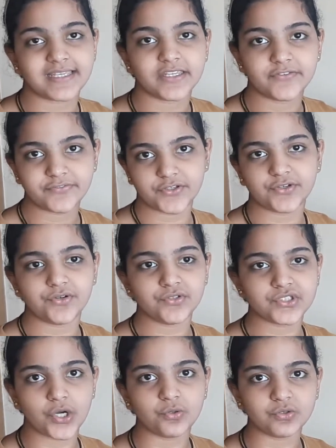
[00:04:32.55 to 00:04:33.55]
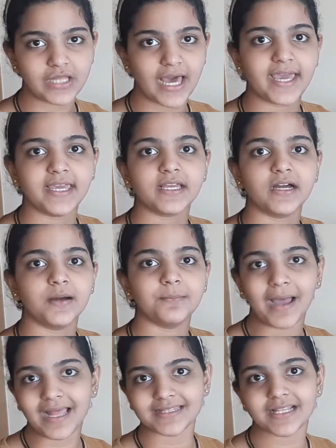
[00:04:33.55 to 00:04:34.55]
if you don't like a
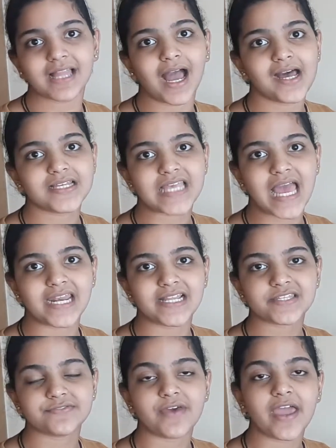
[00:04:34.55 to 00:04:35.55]
math class and that's